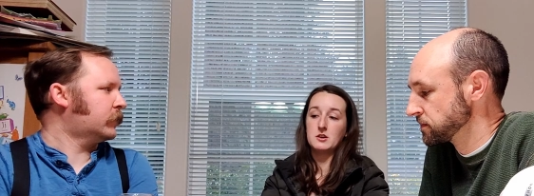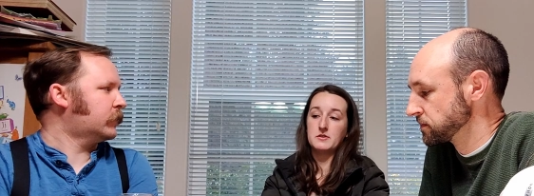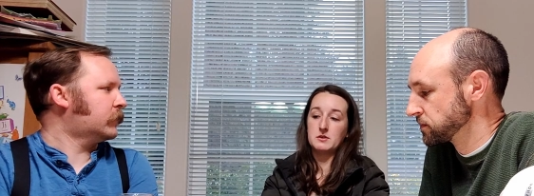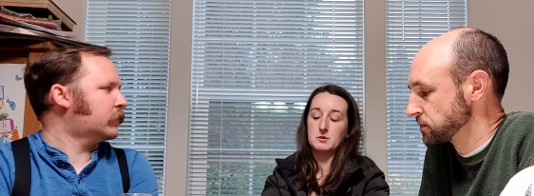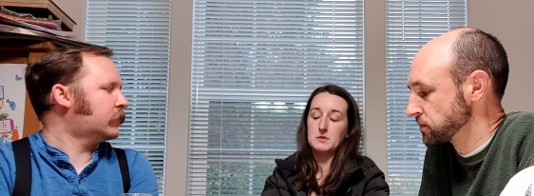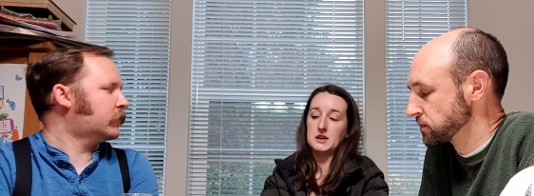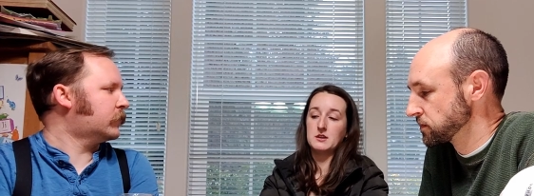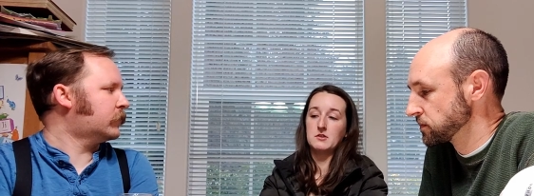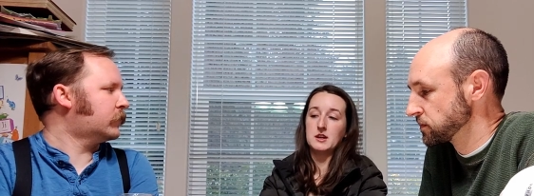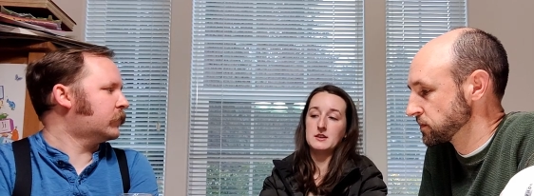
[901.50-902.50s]
Speaker 1: to know if it would
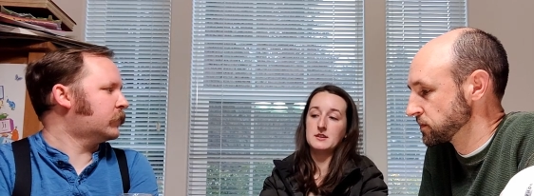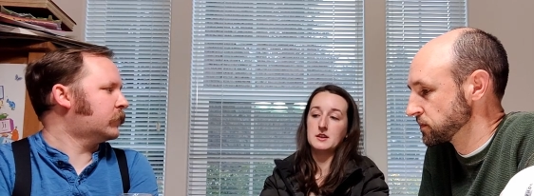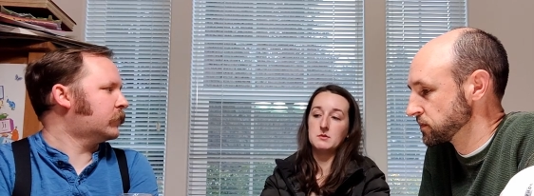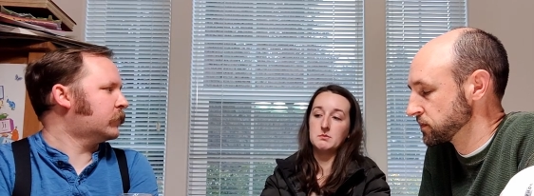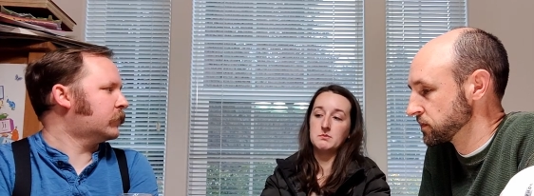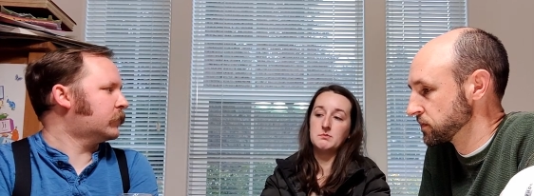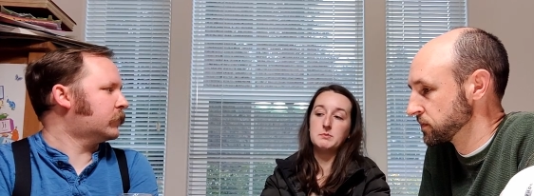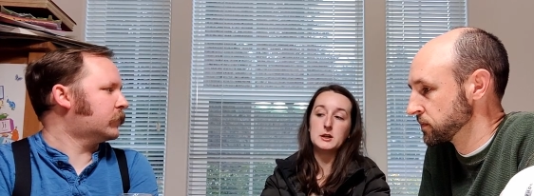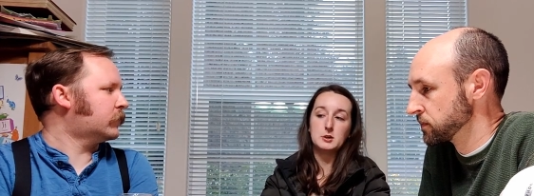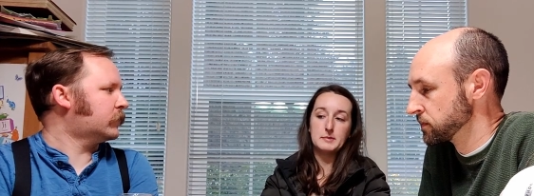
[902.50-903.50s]
make a great
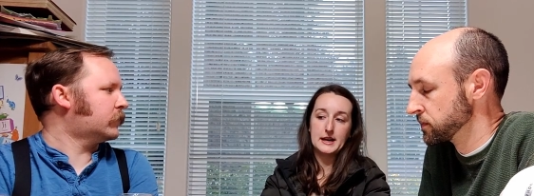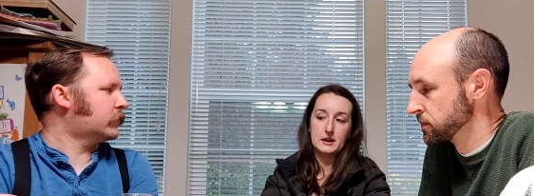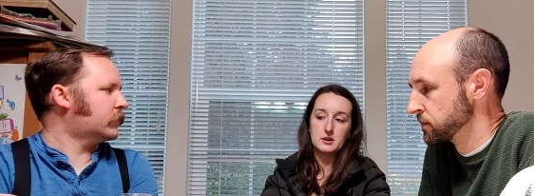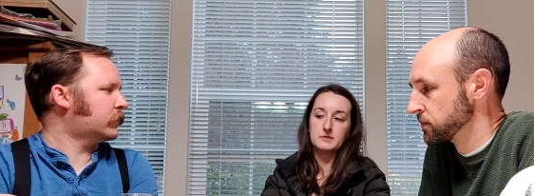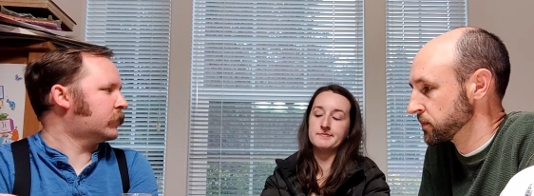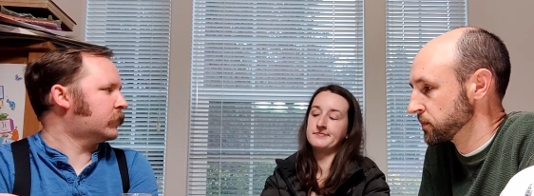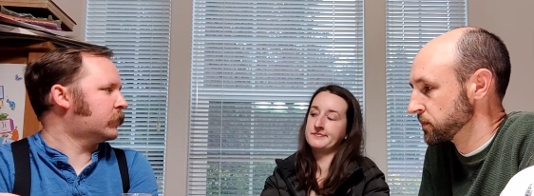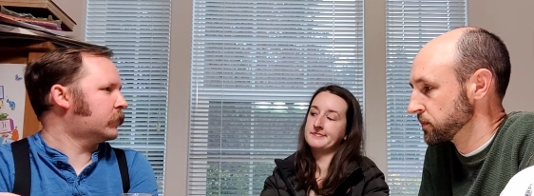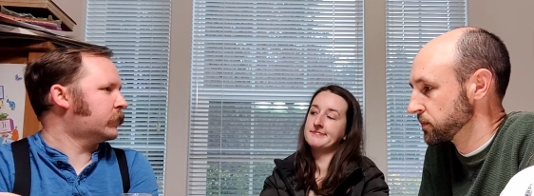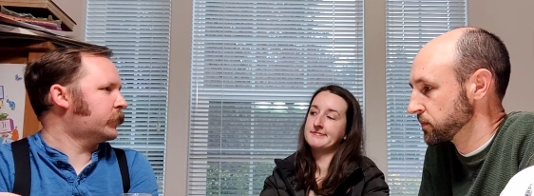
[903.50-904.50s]
beer batter.
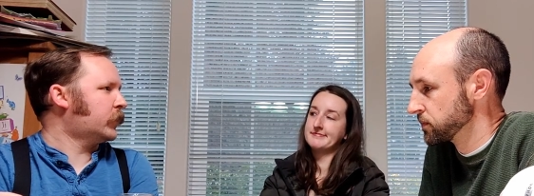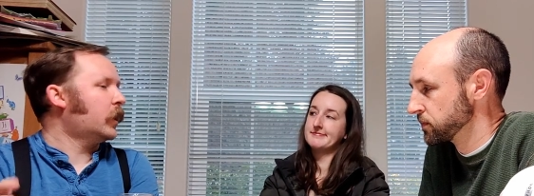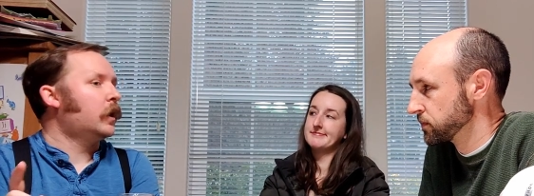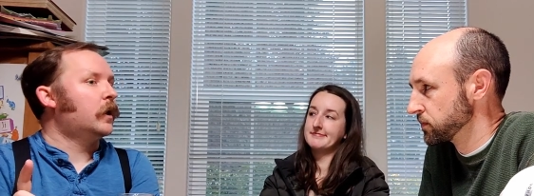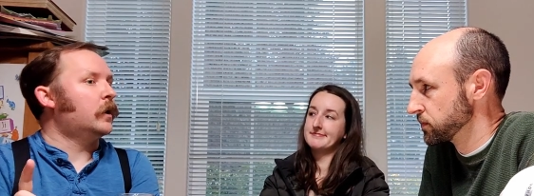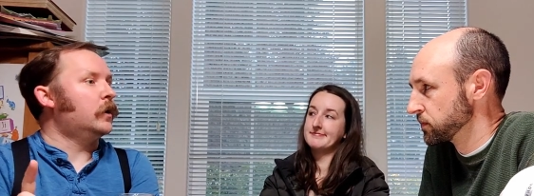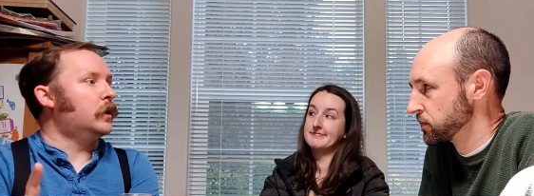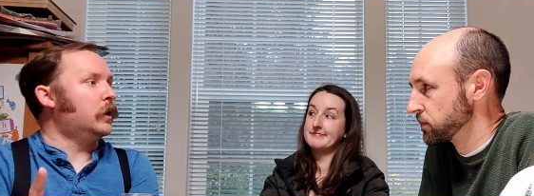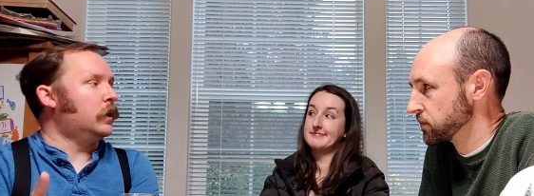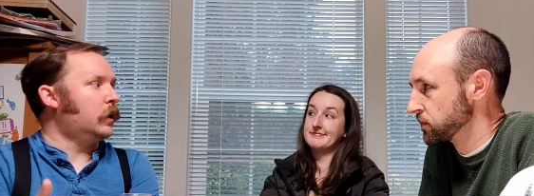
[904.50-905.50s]

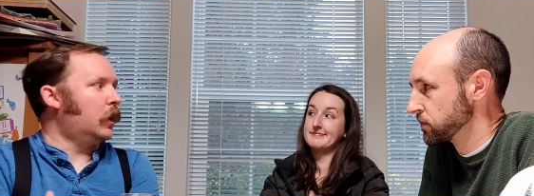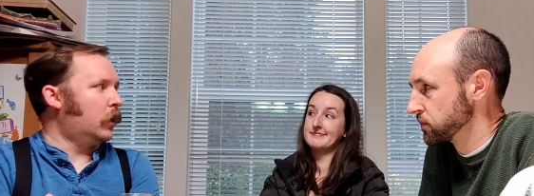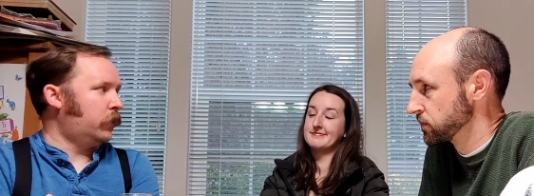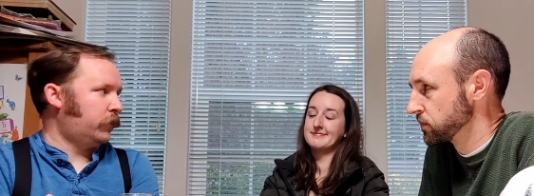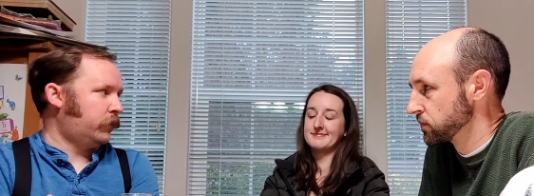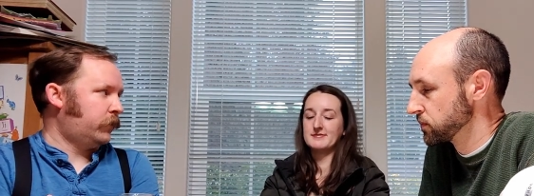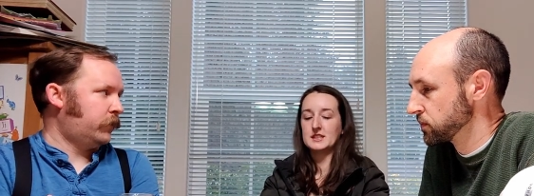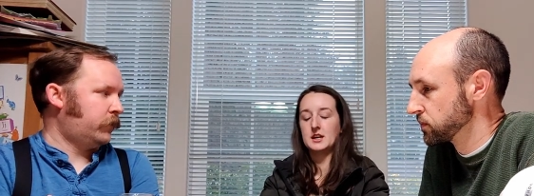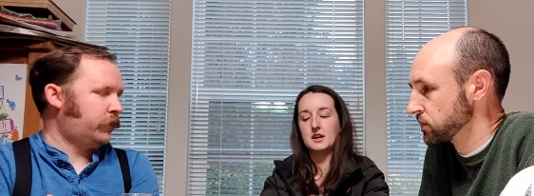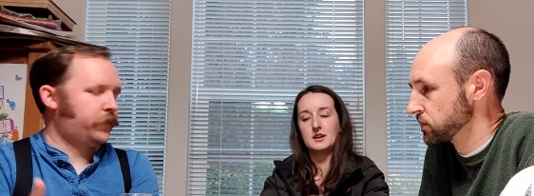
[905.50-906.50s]
Speaker 2: No.
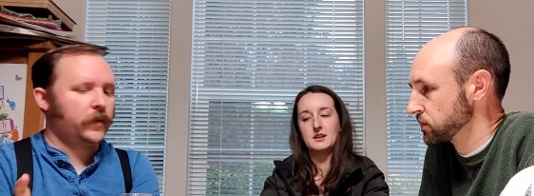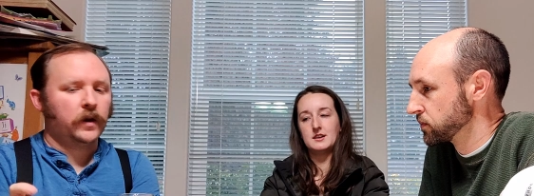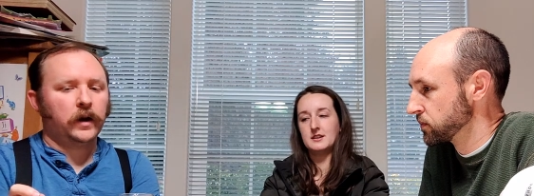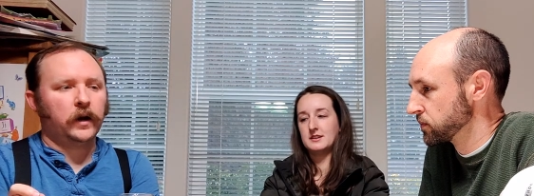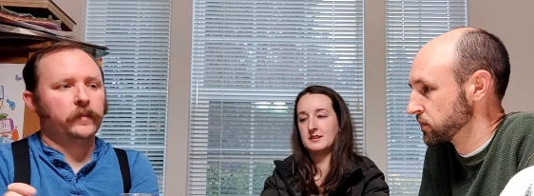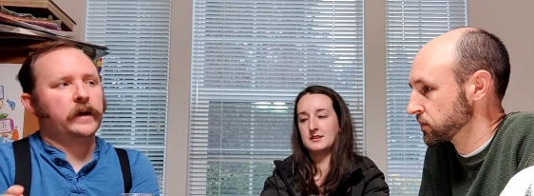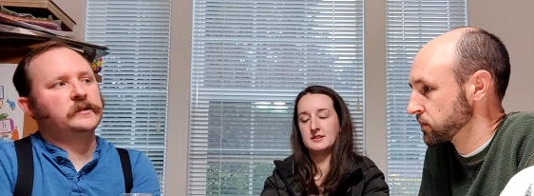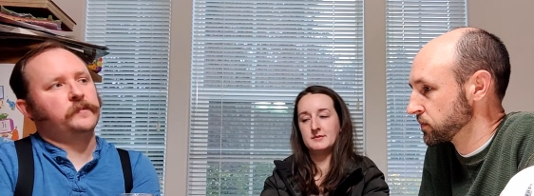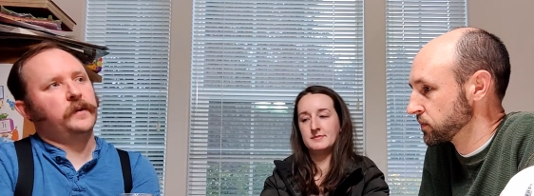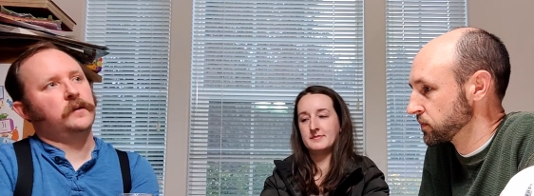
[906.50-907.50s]

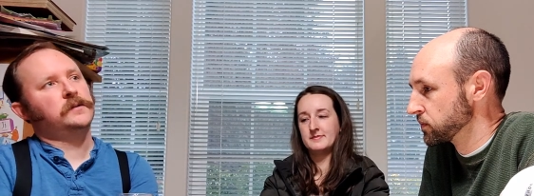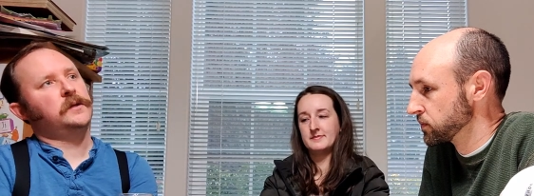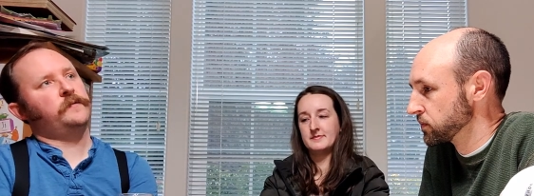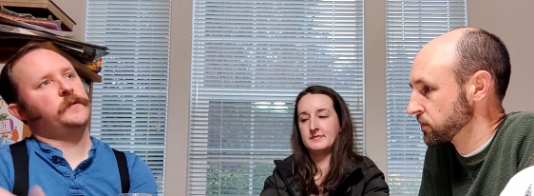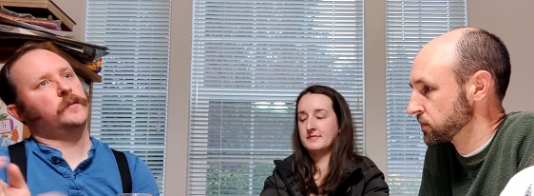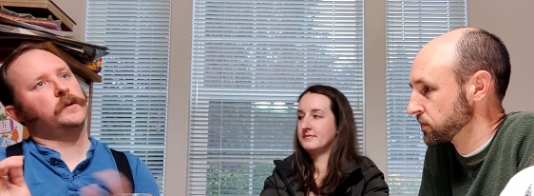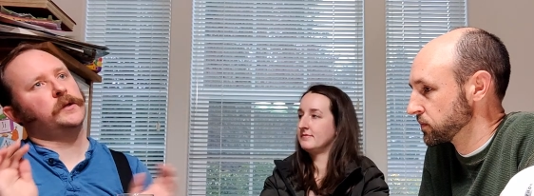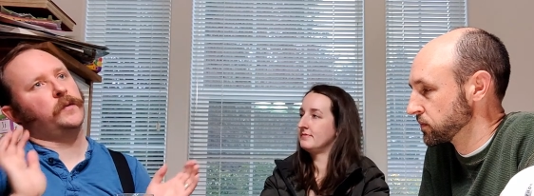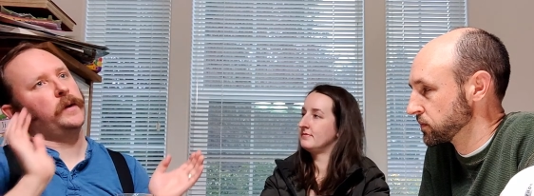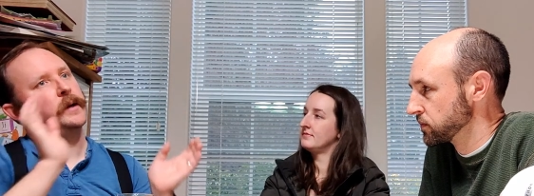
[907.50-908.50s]
I suppose if you
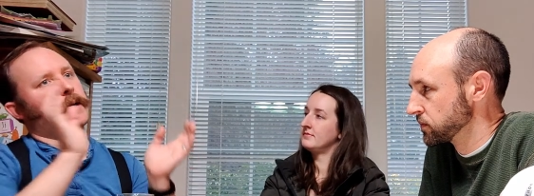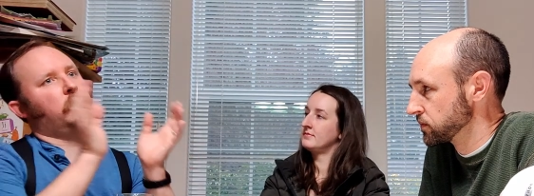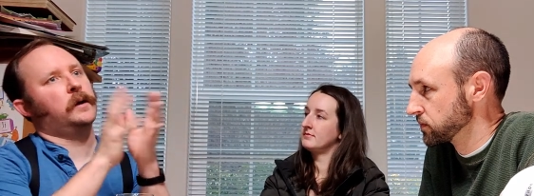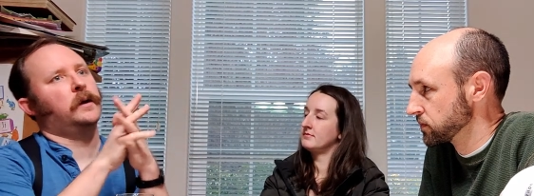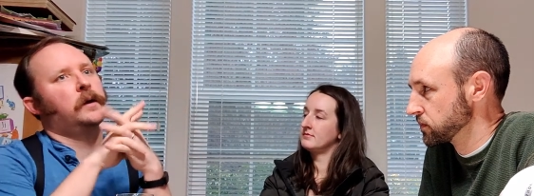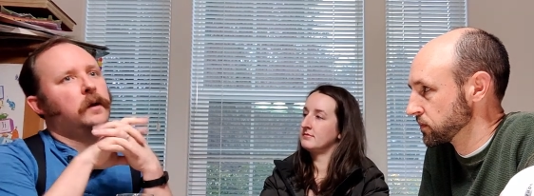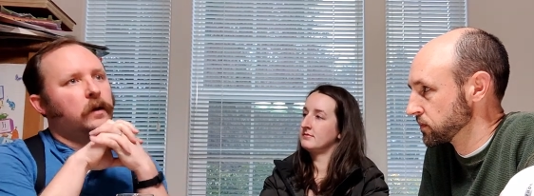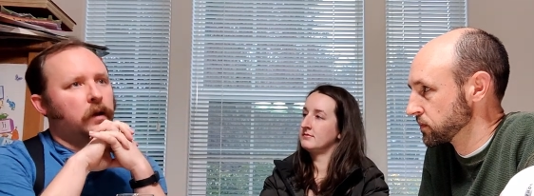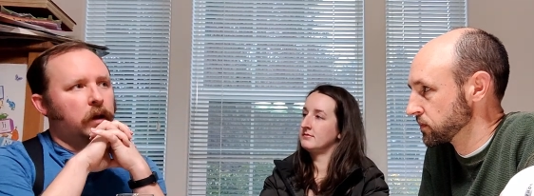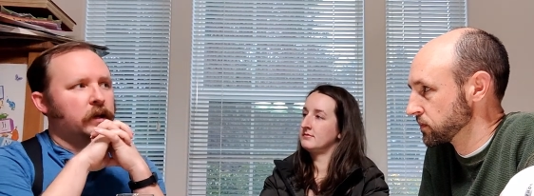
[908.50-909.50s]
were doing
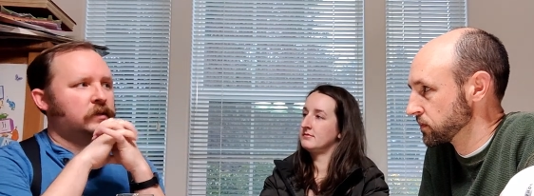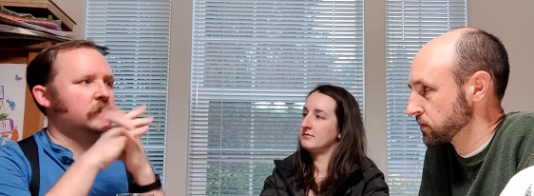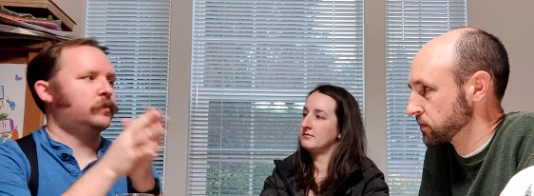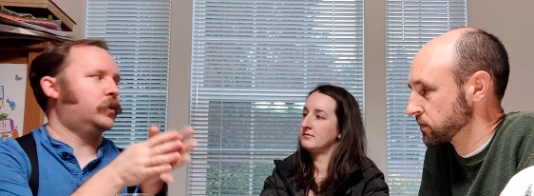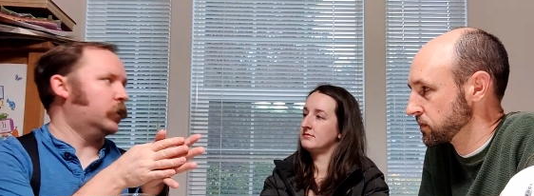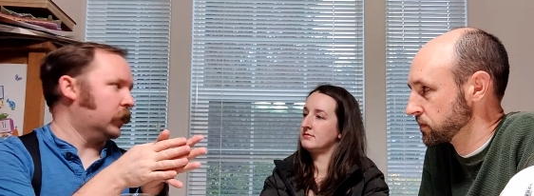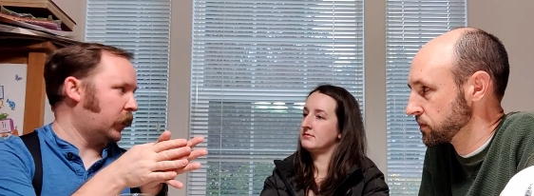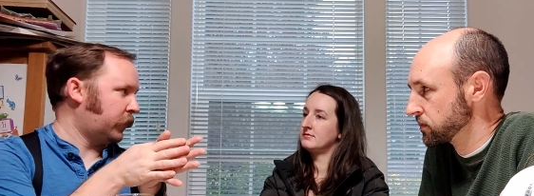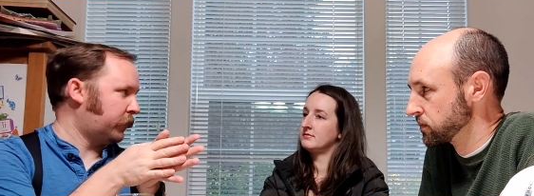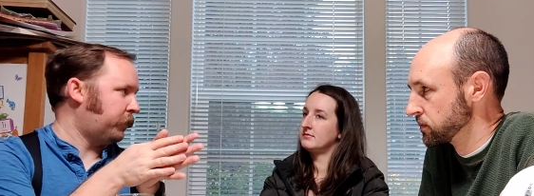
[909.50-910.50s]

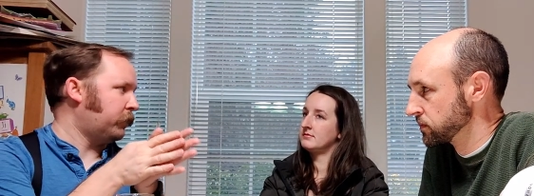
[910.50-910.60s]
tempura,